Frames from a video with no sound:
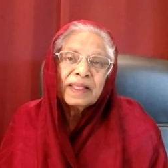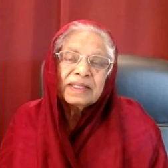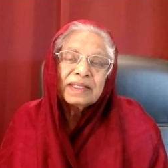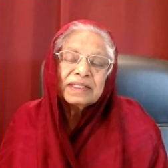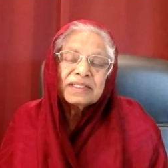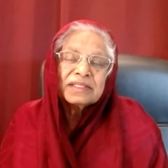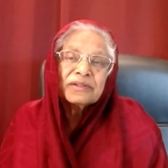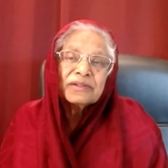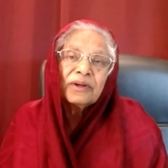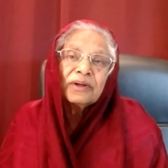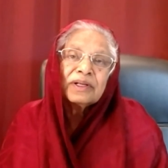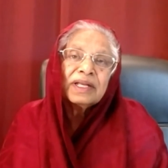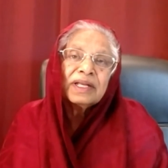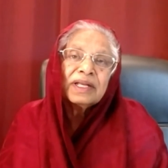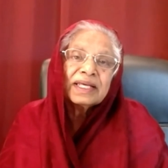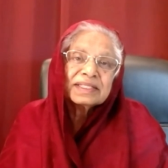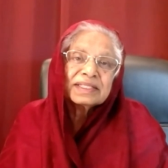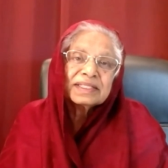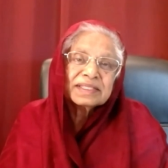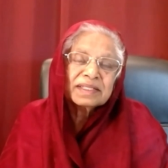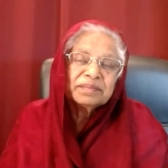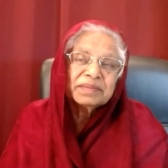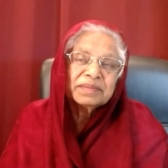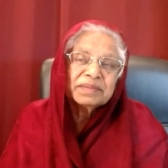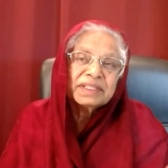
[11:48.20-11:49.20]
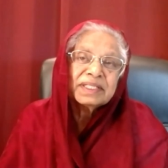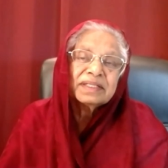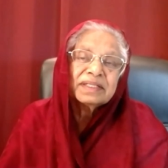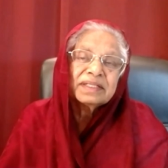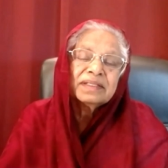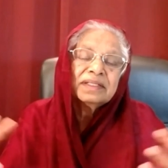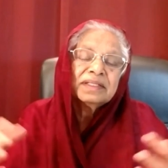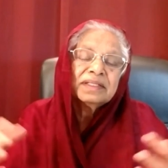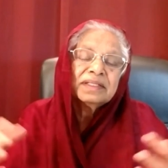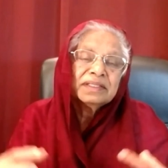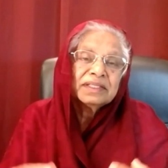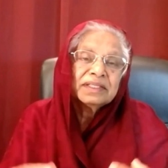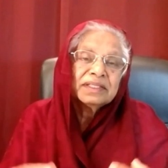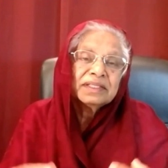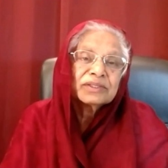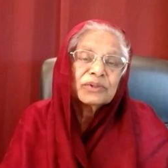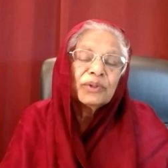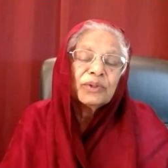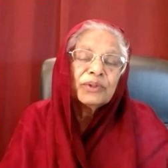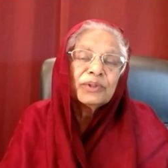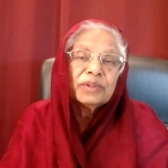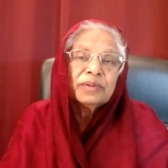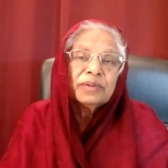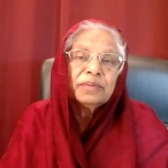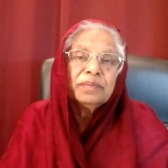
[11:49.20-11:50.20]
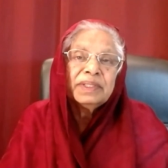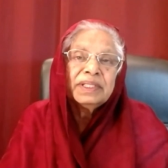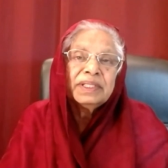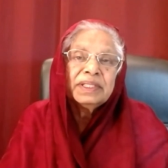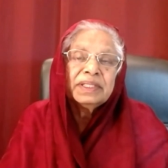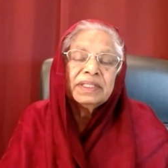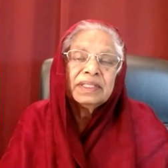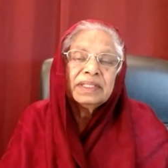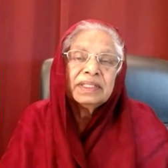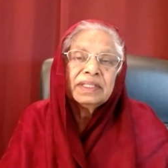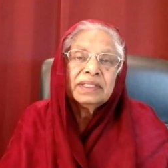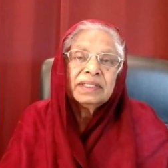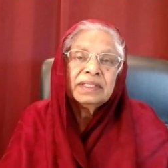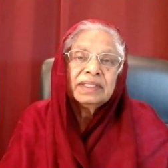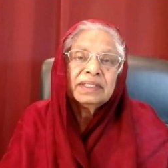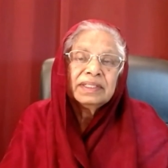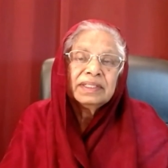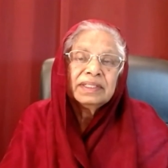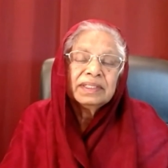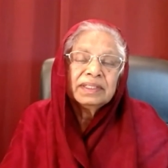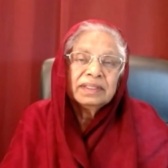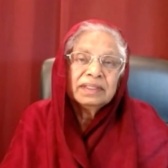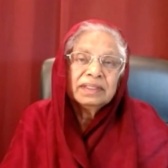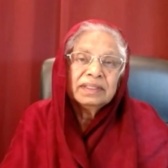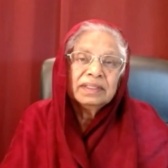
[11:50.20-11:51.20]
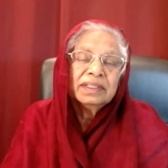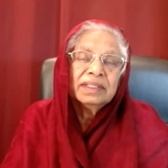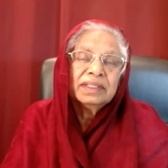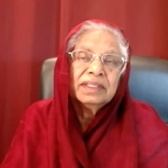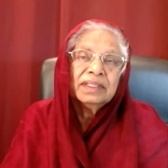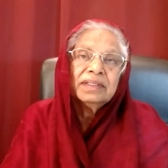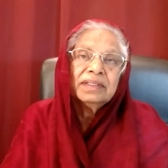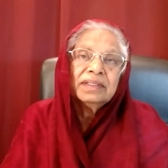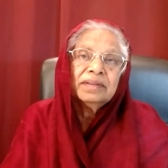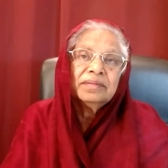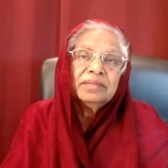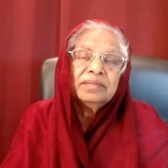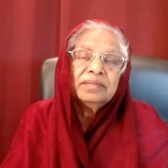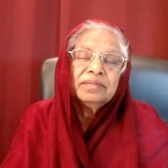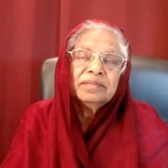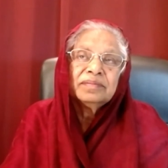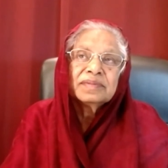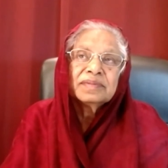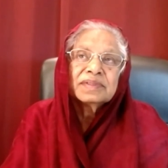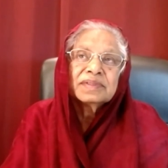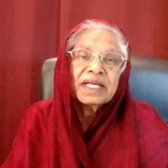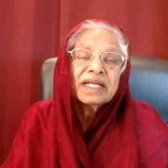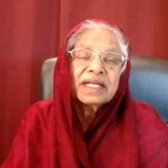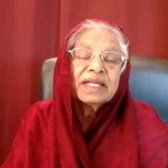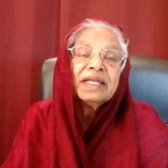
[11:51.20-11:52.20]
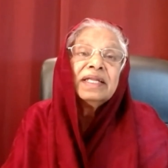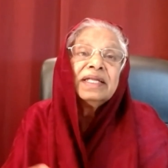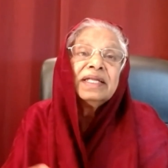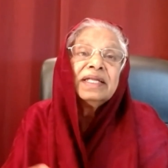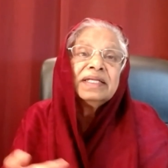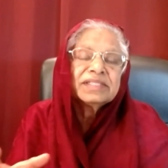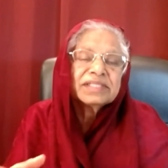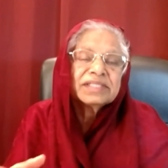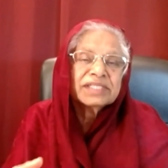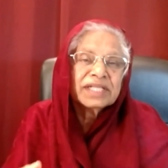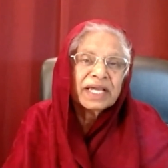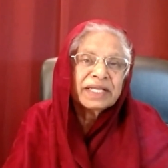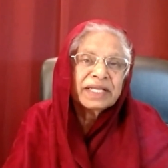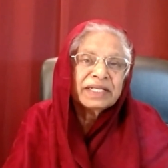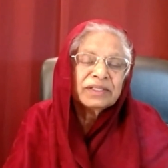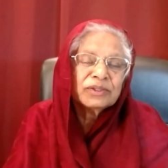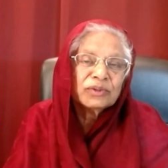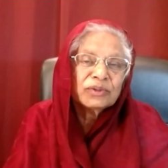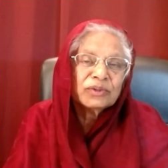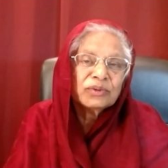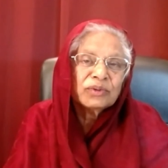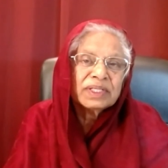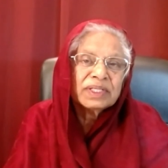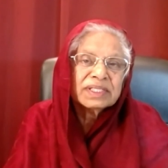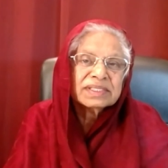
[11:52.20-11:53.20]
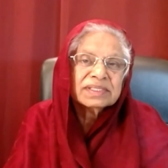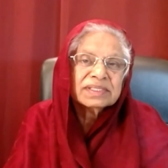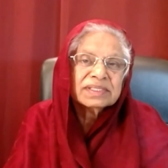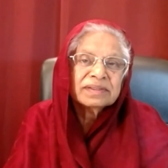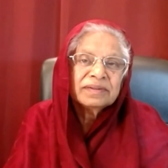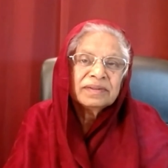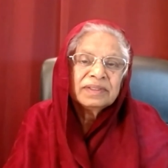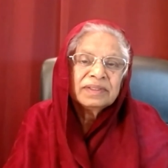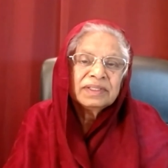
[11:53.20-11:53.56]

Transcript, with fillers: It's not like something is going to be uh, suddenly shine through us.